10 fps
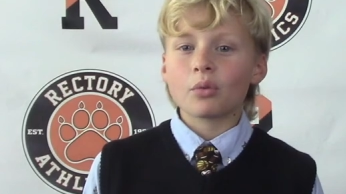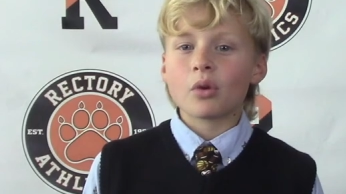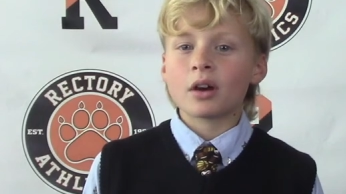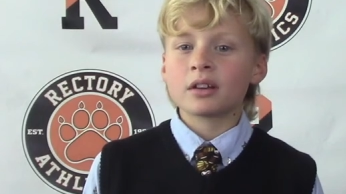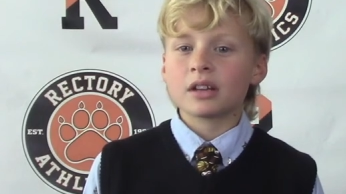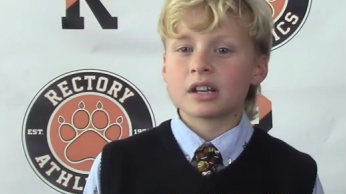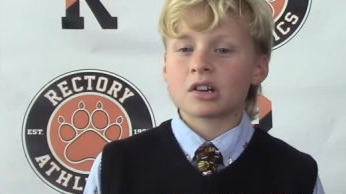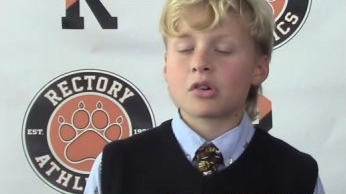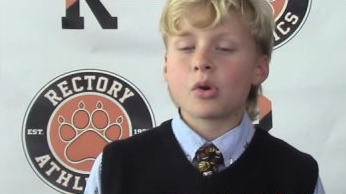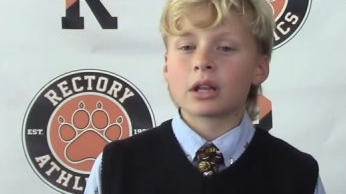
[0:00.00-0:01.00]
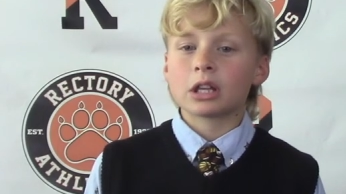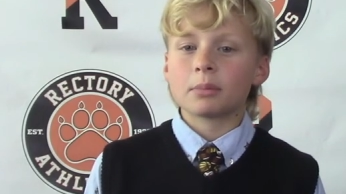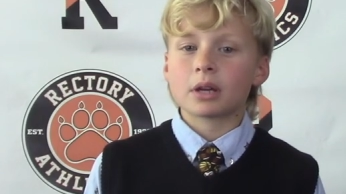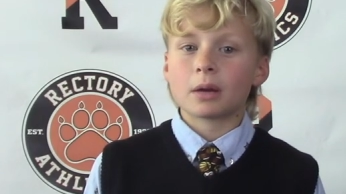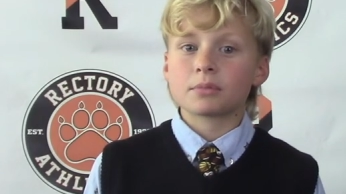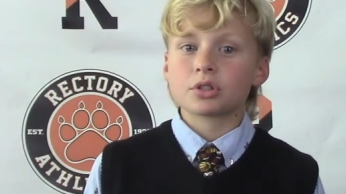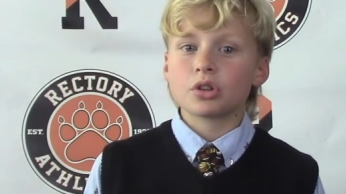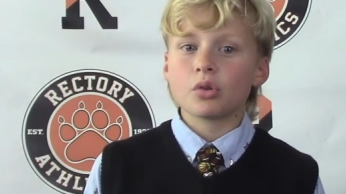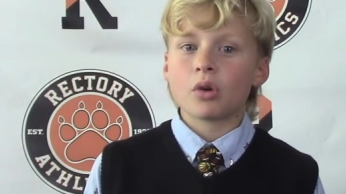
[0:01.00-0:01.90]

1 and quickly becomes 2